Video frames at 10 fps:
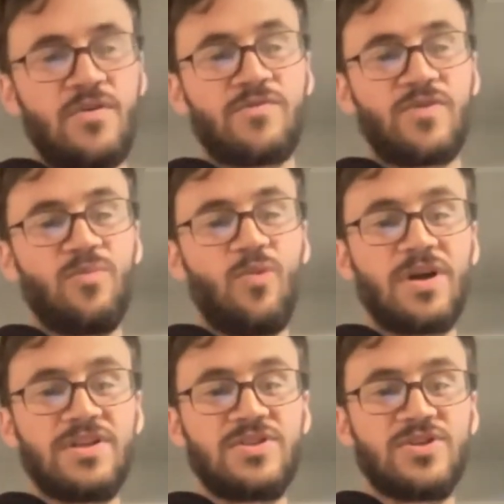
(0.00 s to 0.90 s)
from
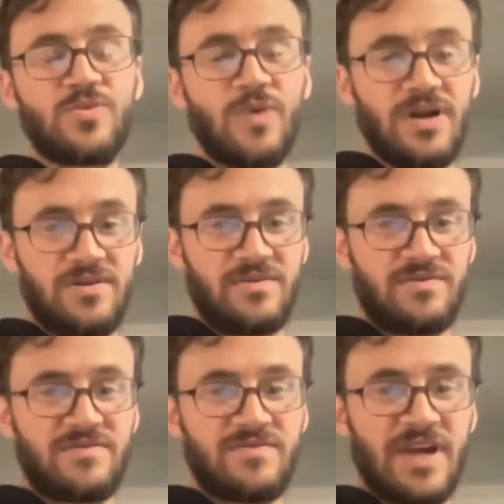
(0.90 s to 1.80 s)
1 to
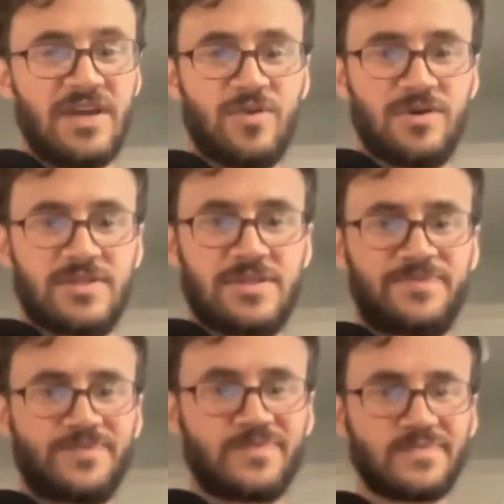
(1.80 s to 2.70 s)
12, end quote.